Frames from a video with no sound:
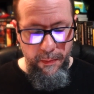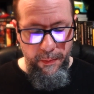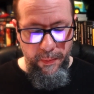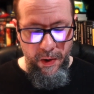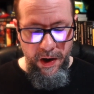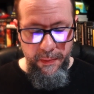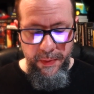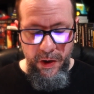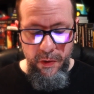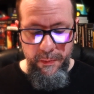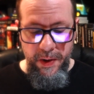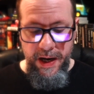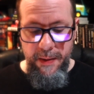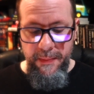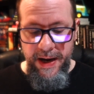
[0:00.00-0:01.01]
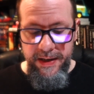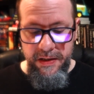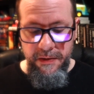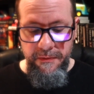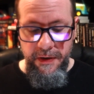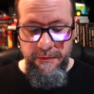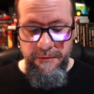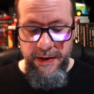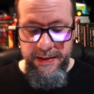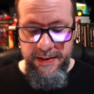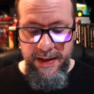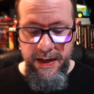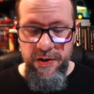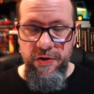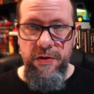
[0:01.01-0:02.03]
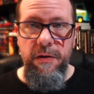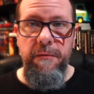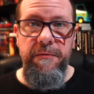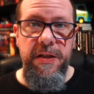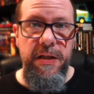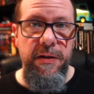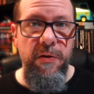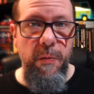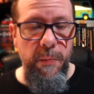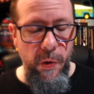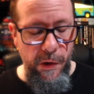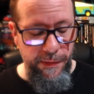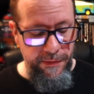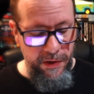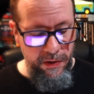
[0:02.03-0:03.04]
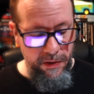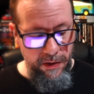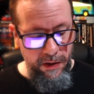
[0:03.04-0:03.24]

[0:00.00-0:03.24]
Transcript: brought about by a massive infestation of xenomorphs.